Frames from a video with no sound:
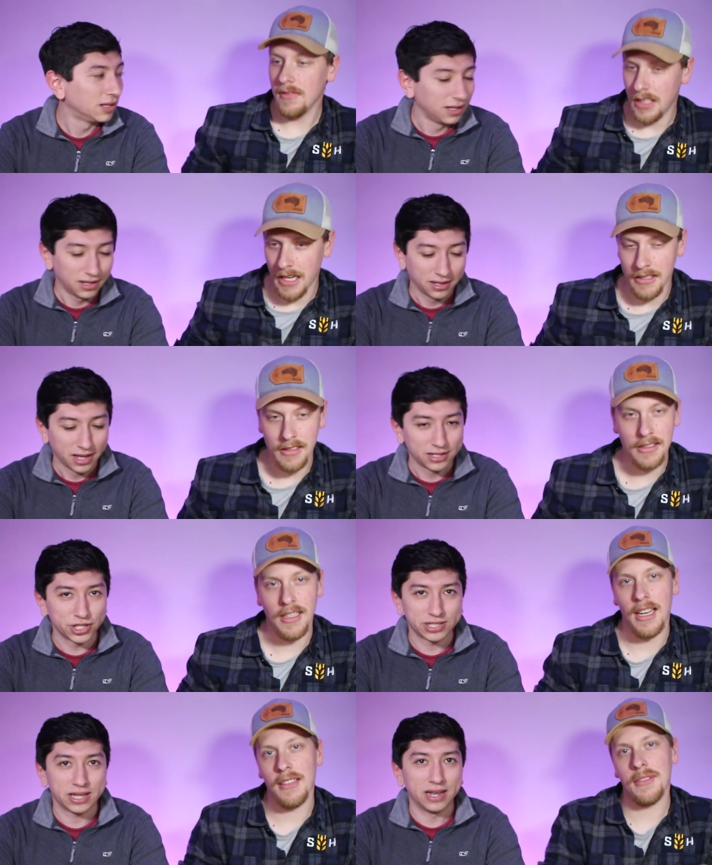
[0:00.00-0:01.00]
Speaker 1: Yes.
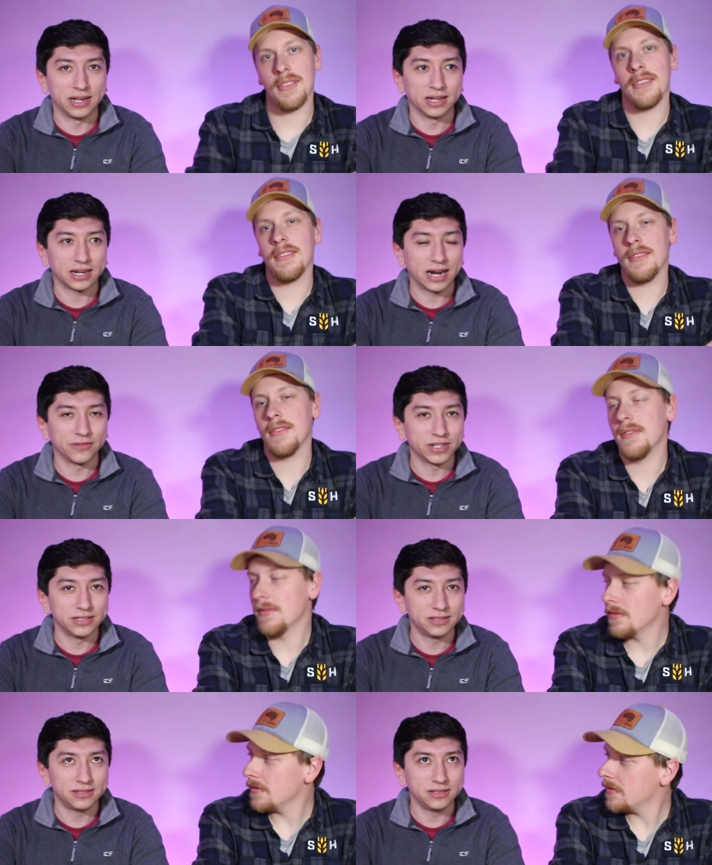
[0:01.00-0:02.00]
Just in a kind of a
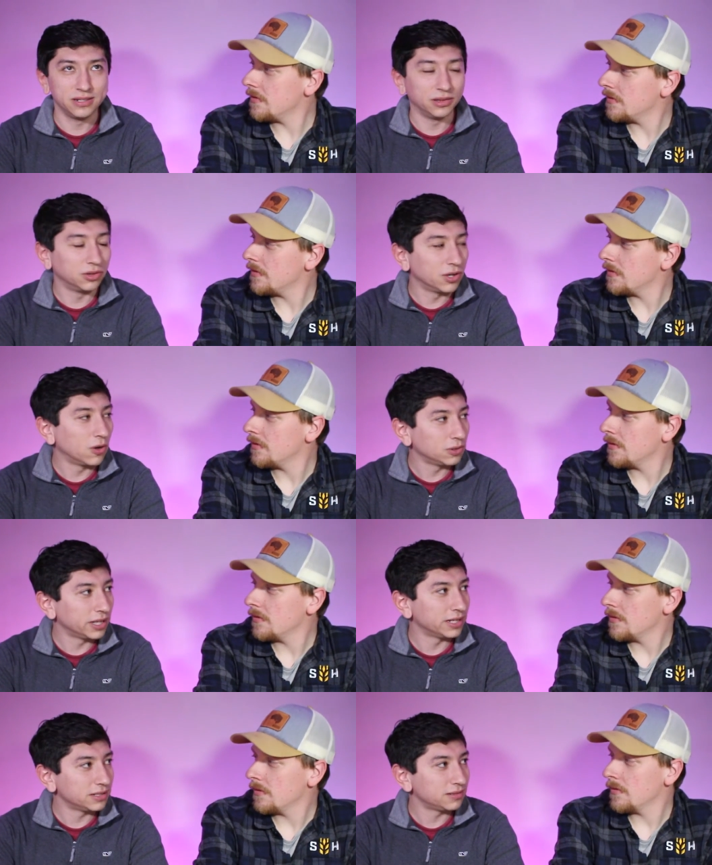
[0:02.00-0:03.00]
low
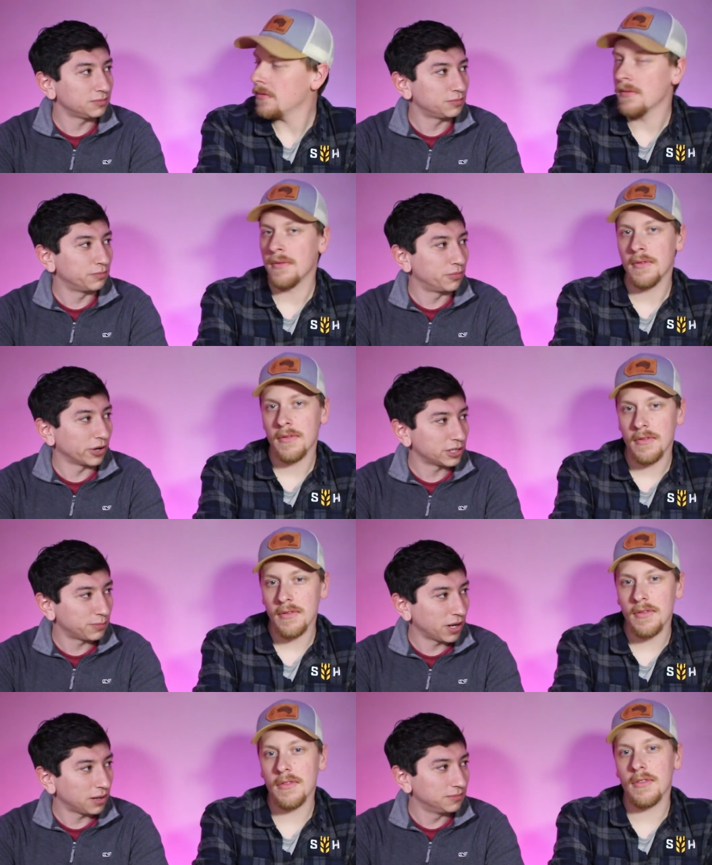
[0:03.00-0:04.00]
lit British
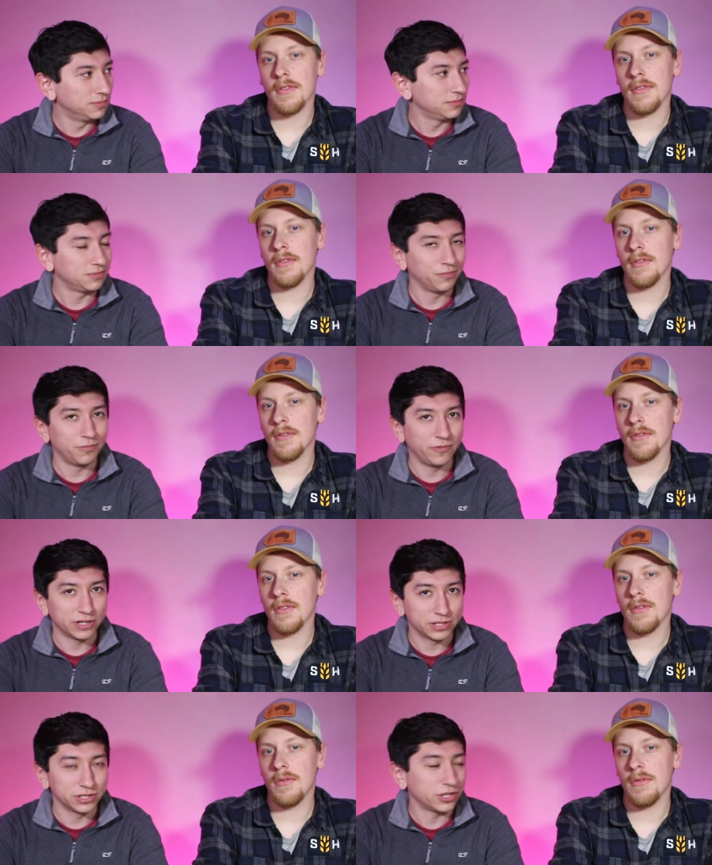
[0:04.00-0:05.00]
pub,
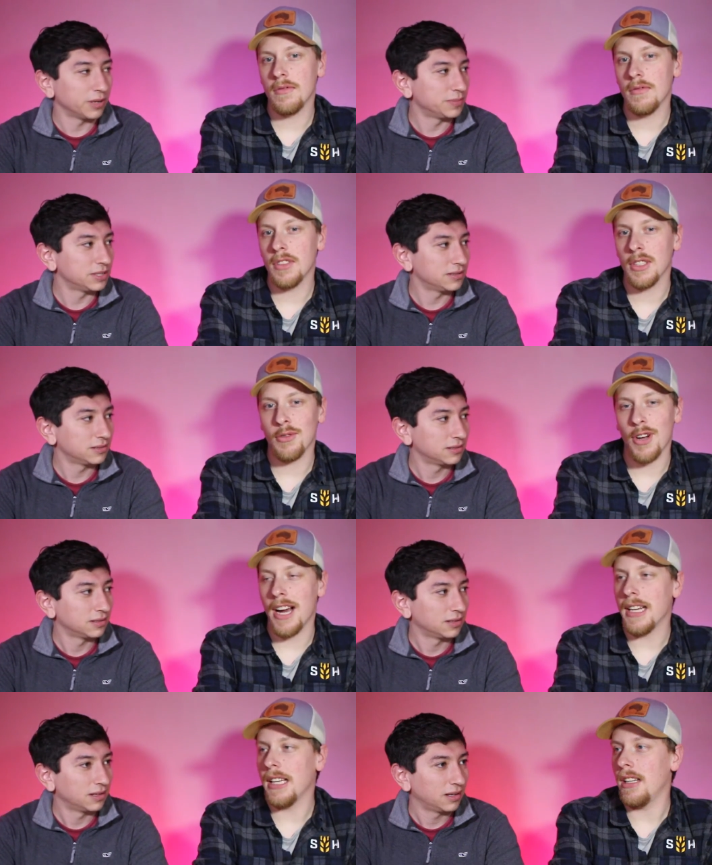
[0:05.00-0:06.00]
fish and chips. Like a
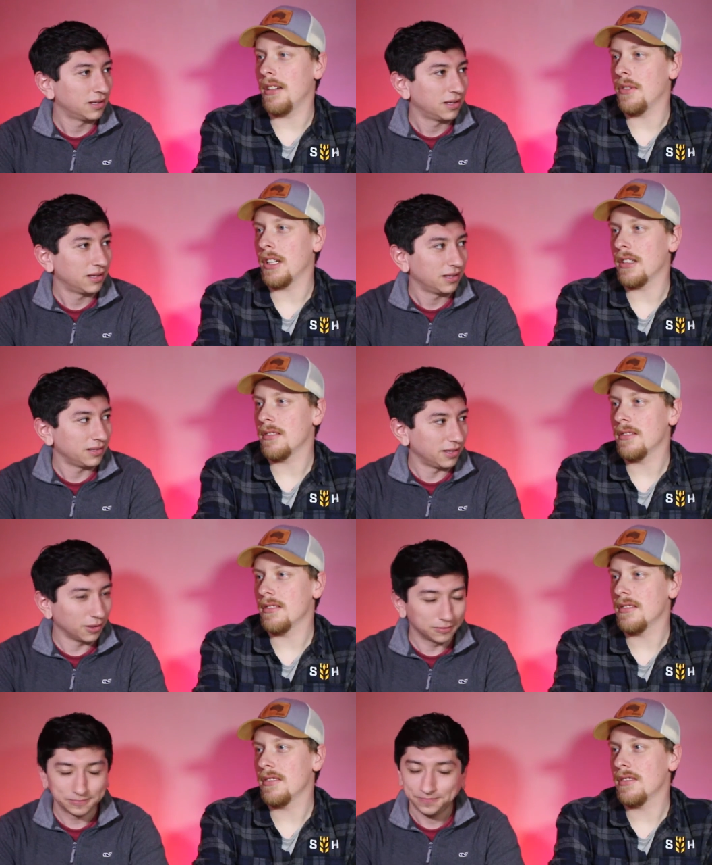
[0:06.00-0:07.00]
Speaker 2: Friday evening. Yep.
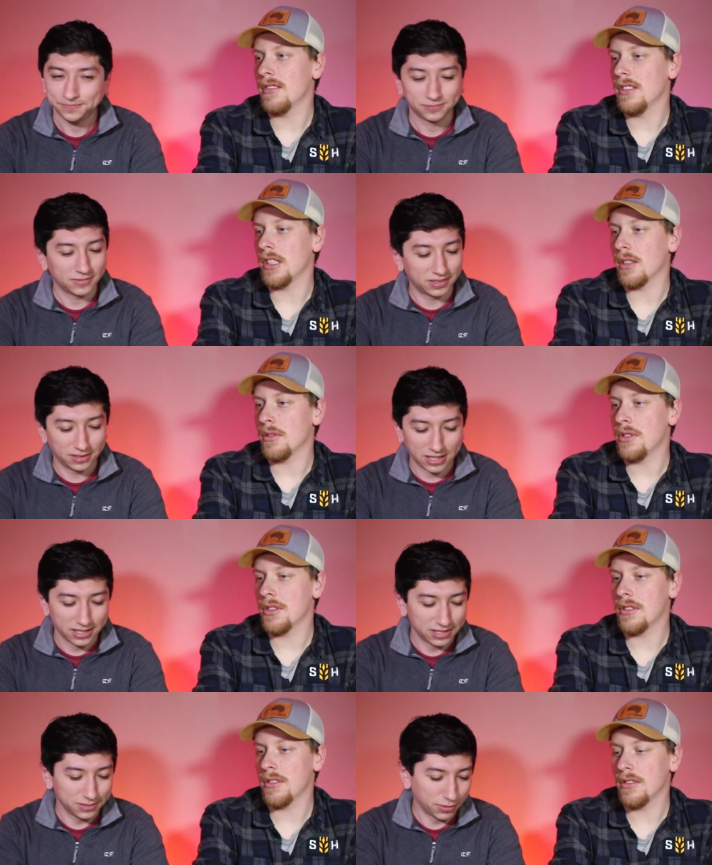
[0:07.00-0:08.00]
No, oh,
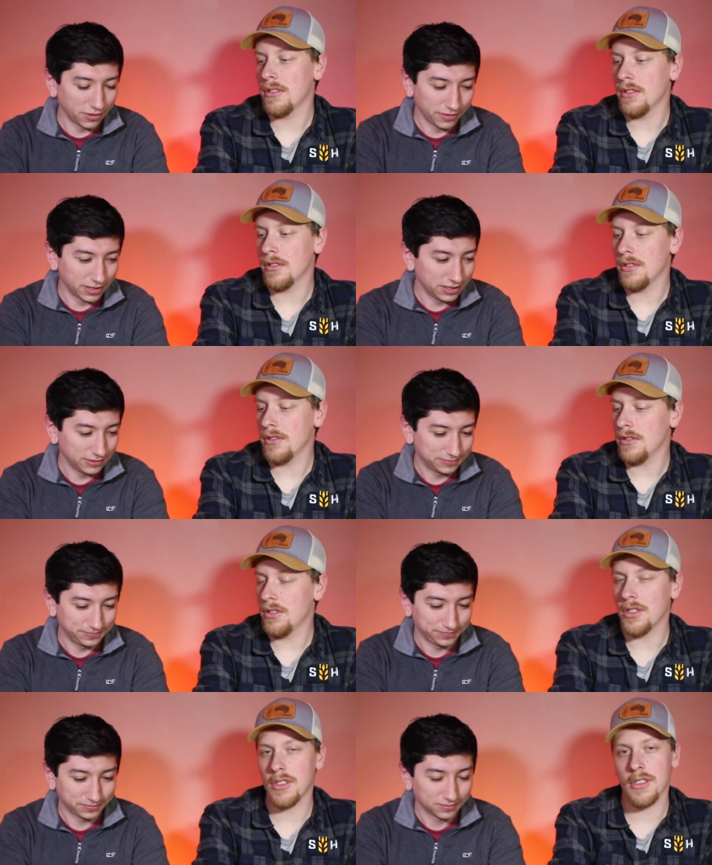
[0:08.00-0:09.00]
just, this is perfect.
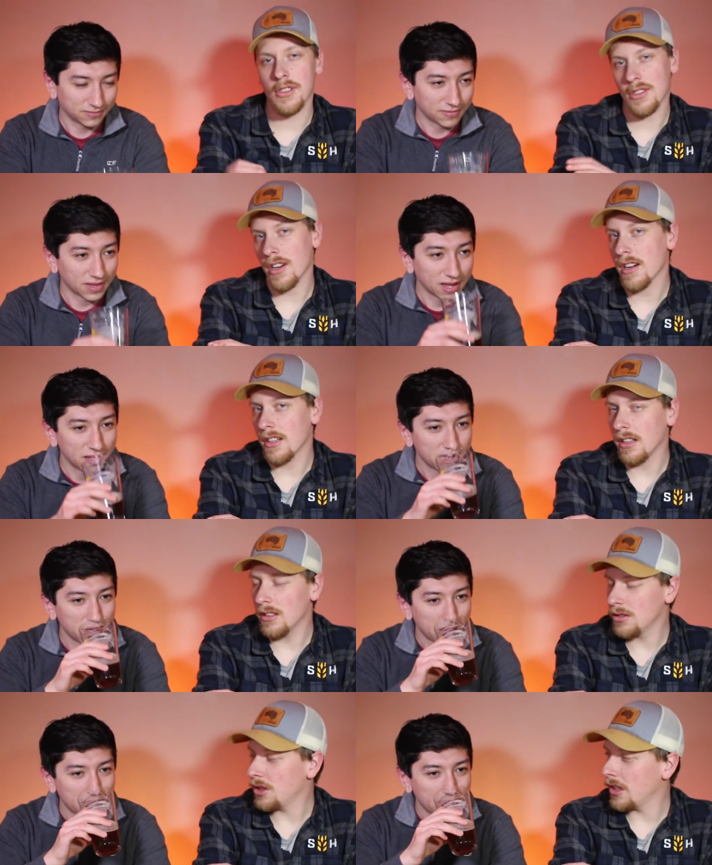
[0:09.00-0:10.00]
Just as it's starting to get a little
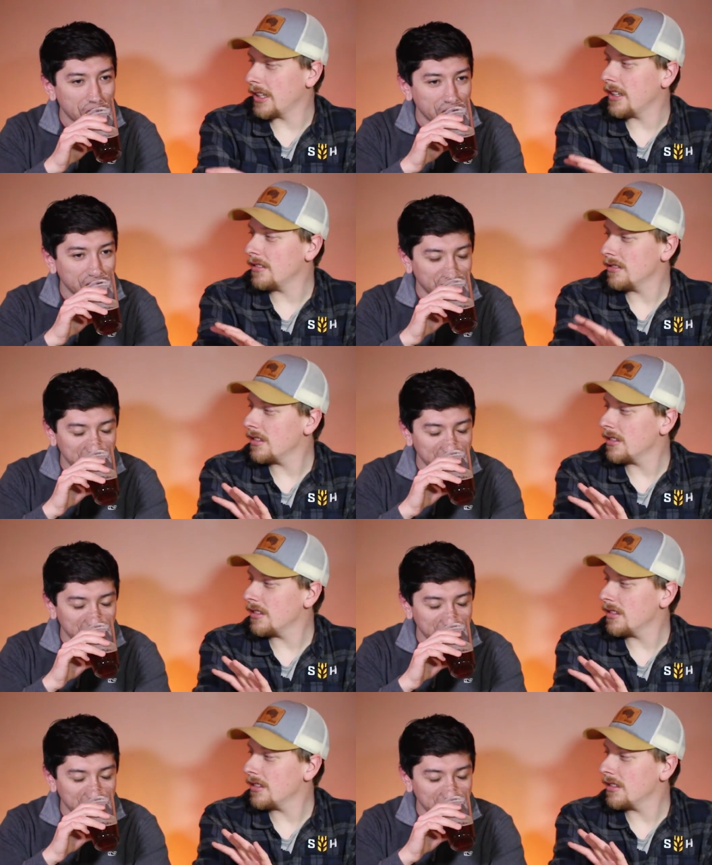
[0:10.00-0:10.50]
chilly,